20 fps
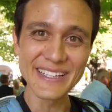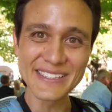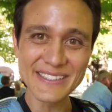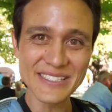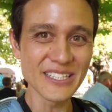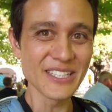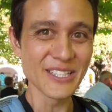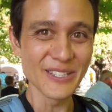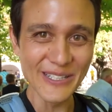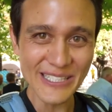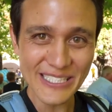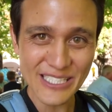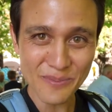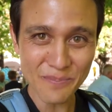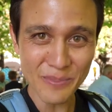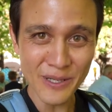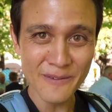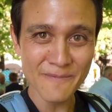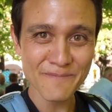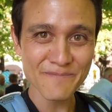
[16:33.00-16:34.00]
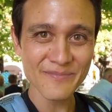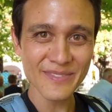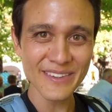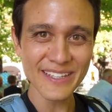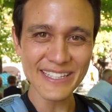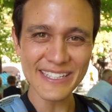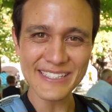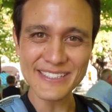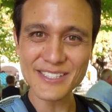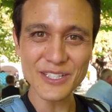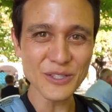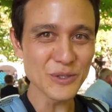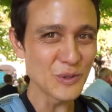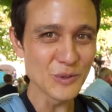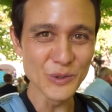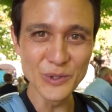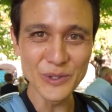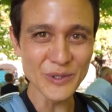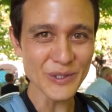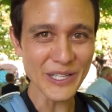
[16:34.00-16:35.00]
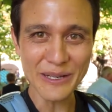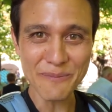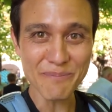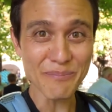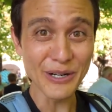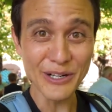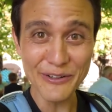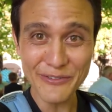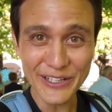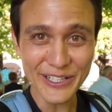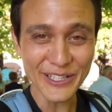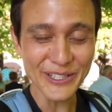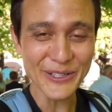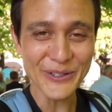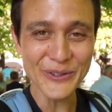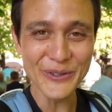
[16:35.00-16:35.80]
It's crisp. It's cool, like perfectly